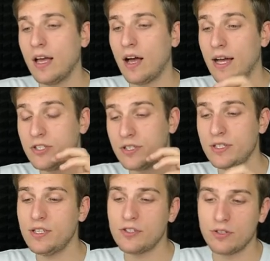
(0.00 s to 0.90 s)
I just
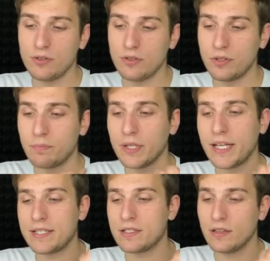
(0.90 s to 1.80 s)
need to
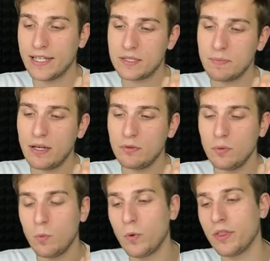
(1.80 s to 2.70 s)
replace lens
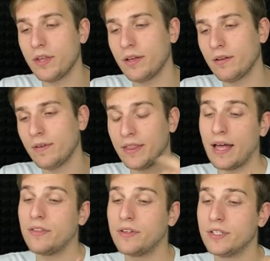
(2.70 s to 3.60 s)
mount with
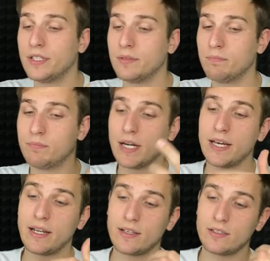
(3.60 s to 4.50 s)
another
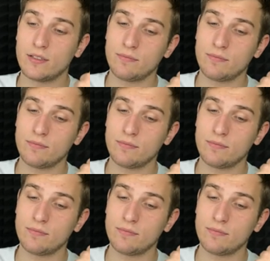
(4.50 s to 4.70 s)
product